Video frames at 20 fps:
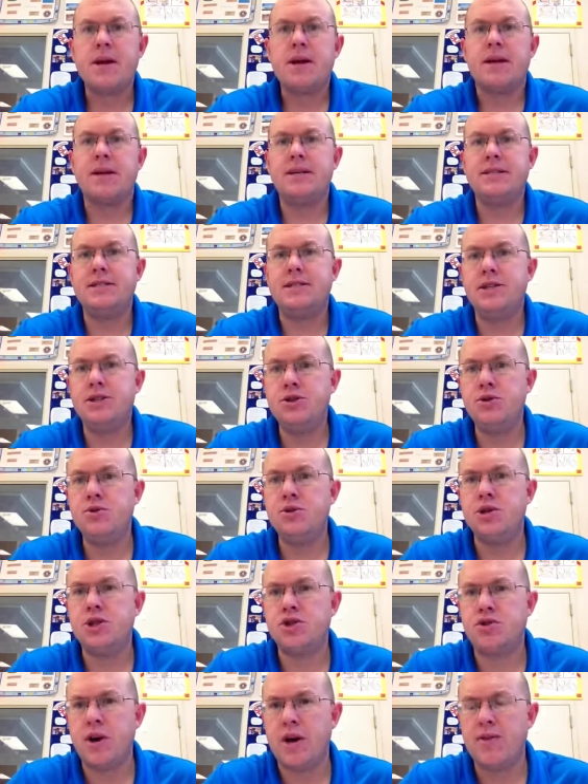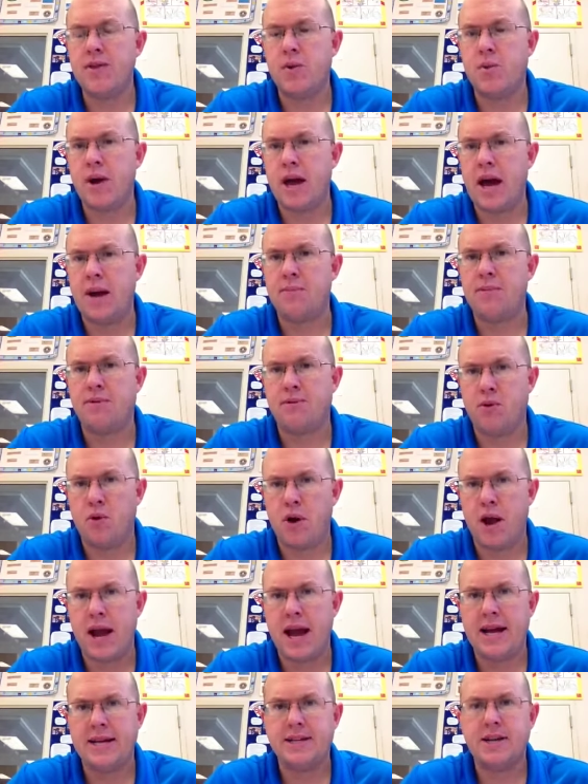continue the trend that we had
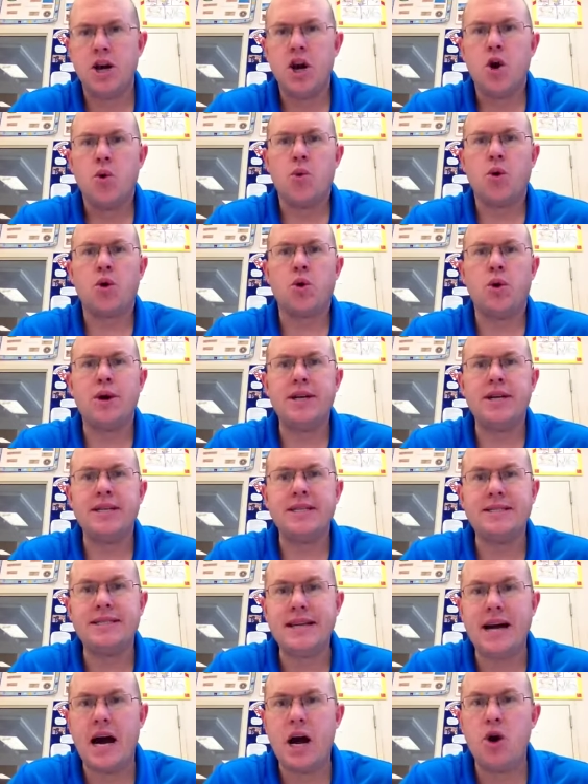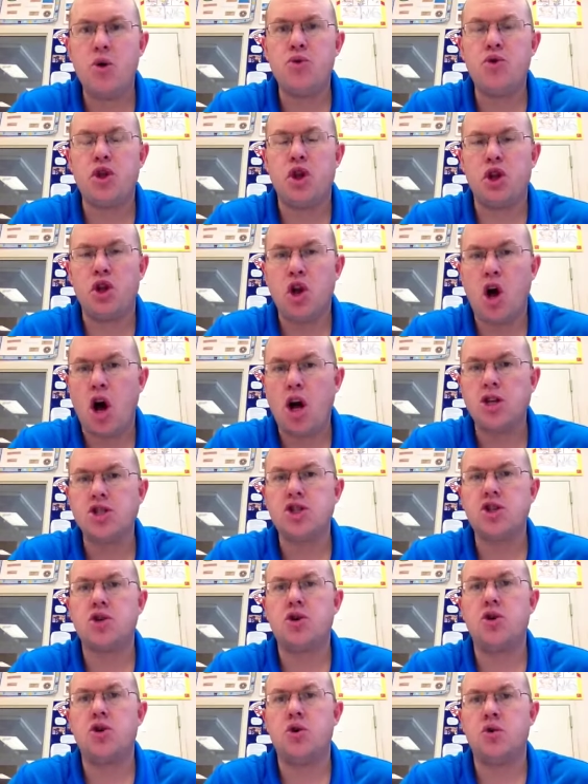beforehand. We're going to doubt the
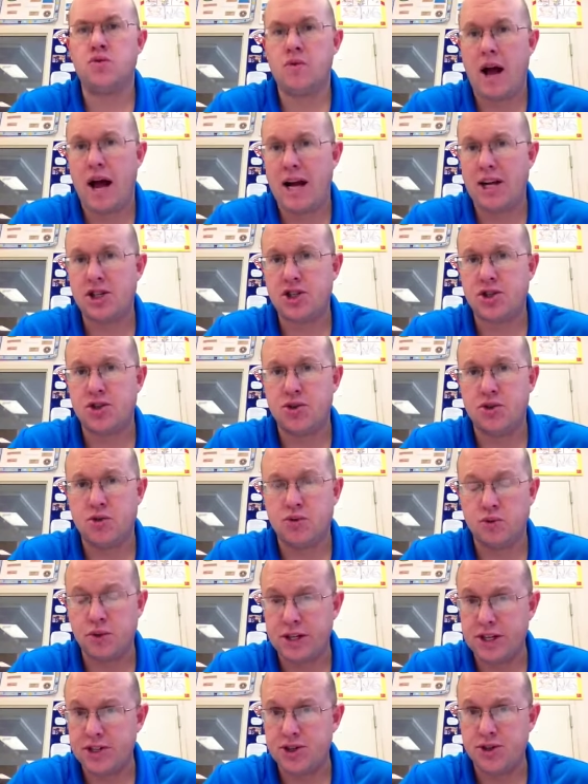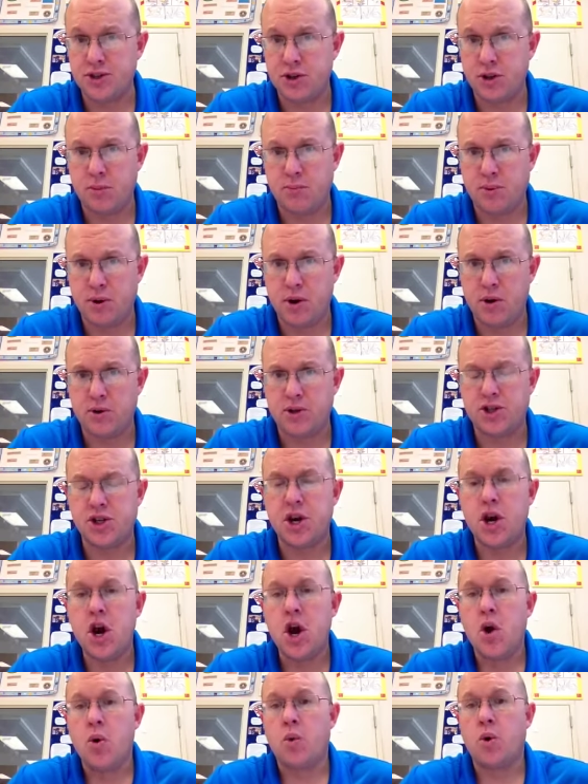logical, rational, reasonable approach
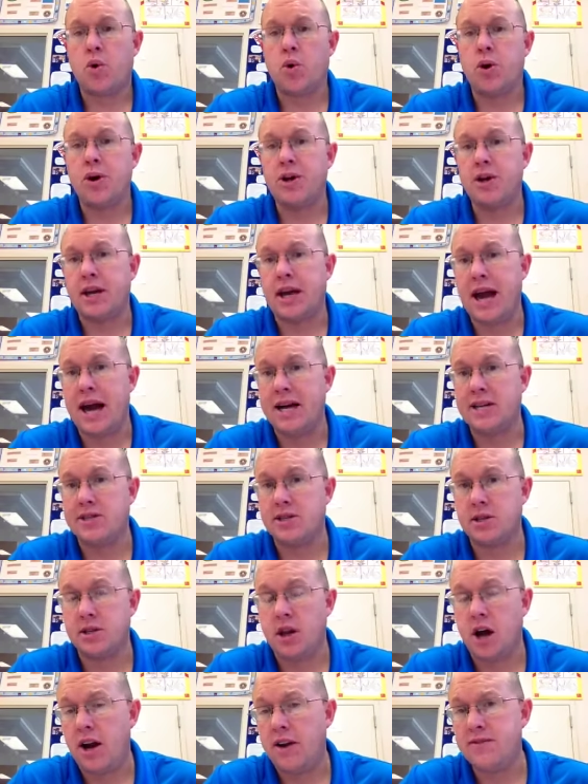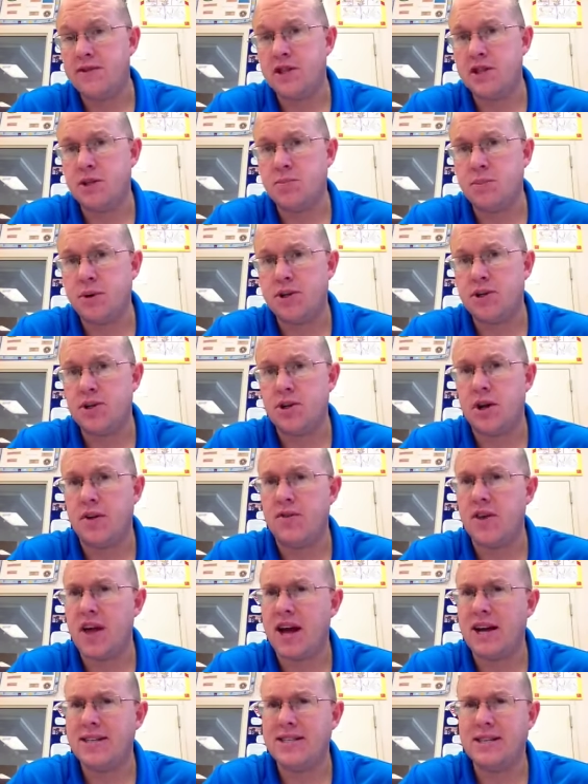we're going to cast a lot of suspicion on
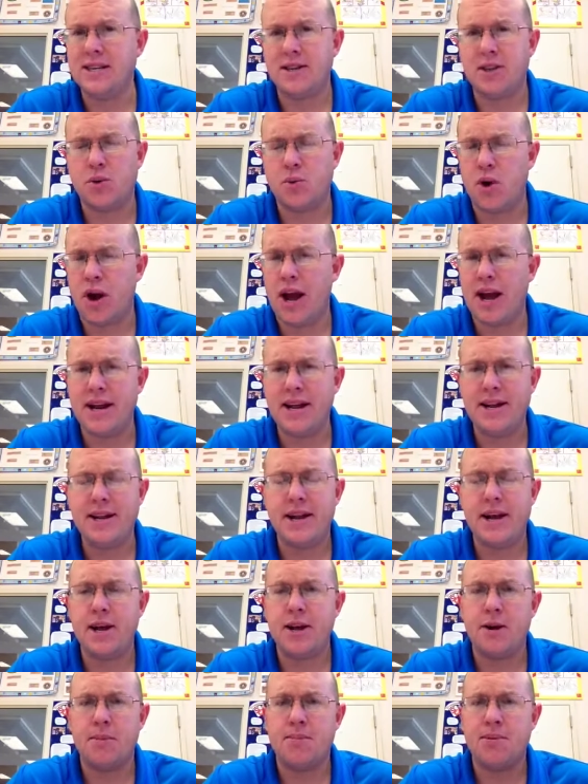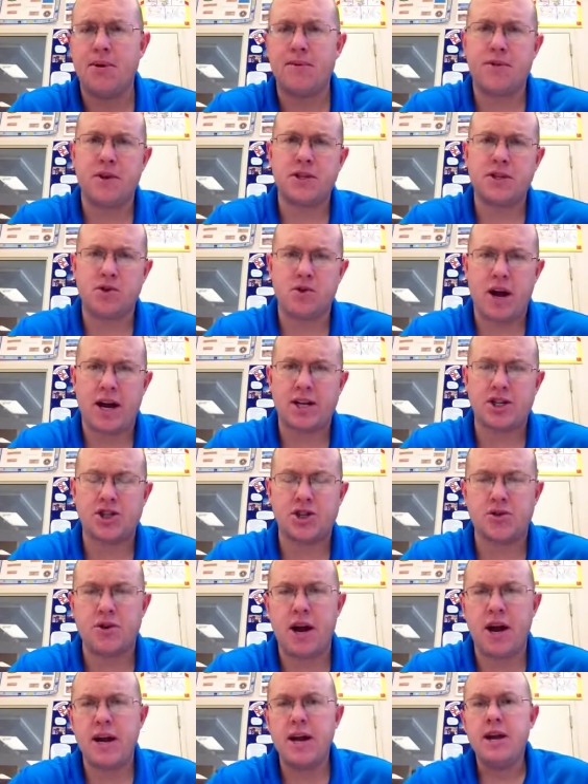the idea that we're headed in a perfect
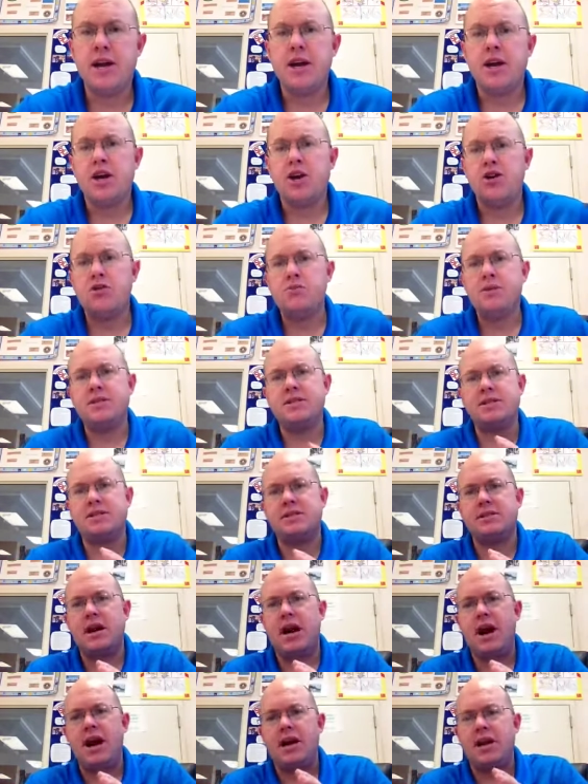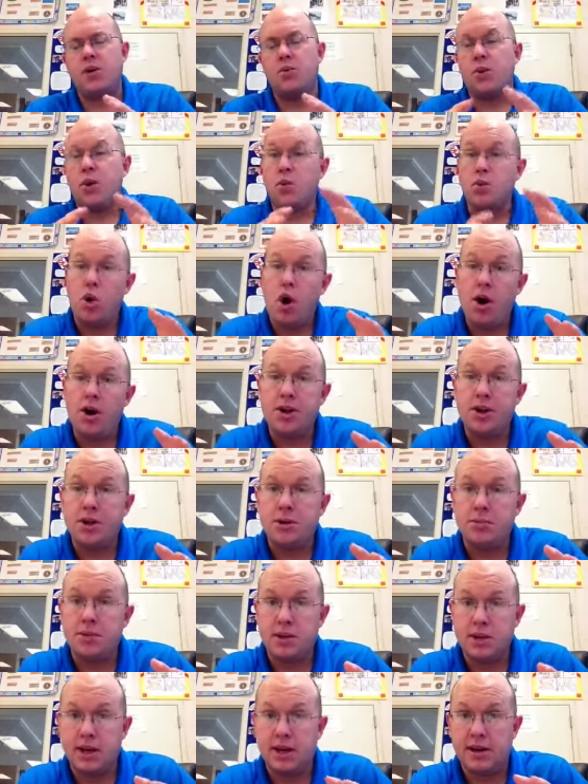direction, right? Human society, we wanted to
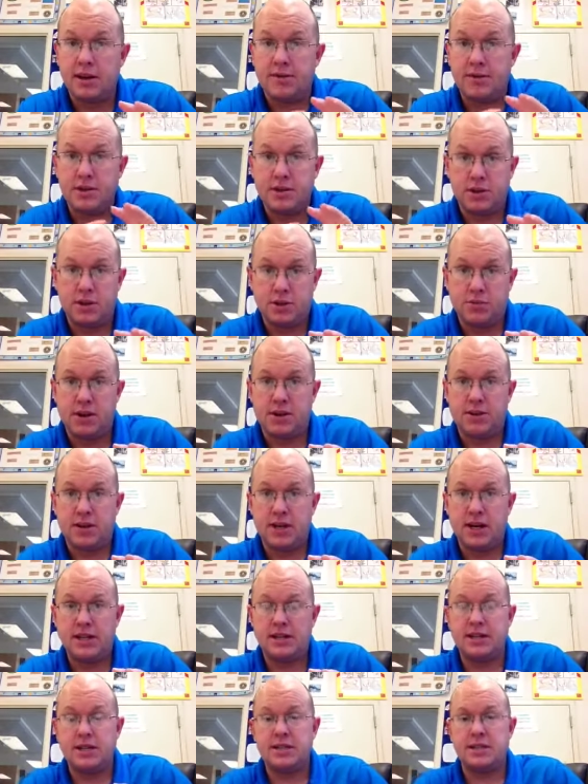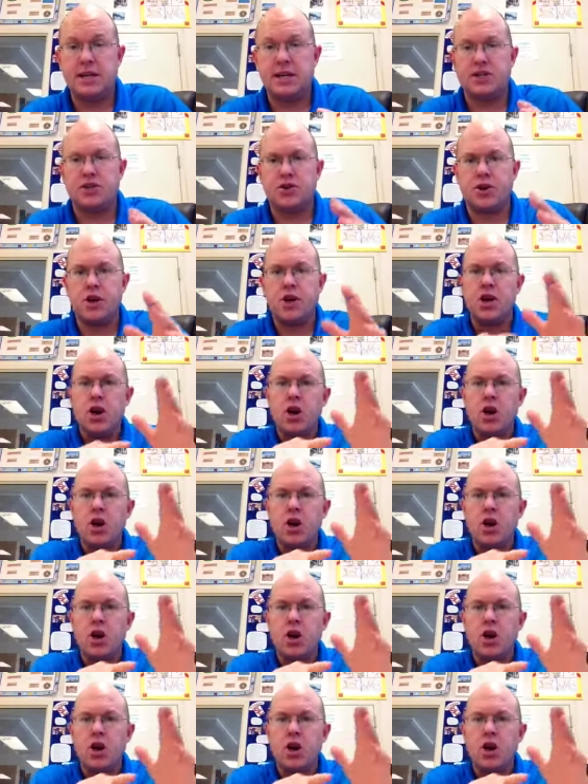believe until about the 19th century,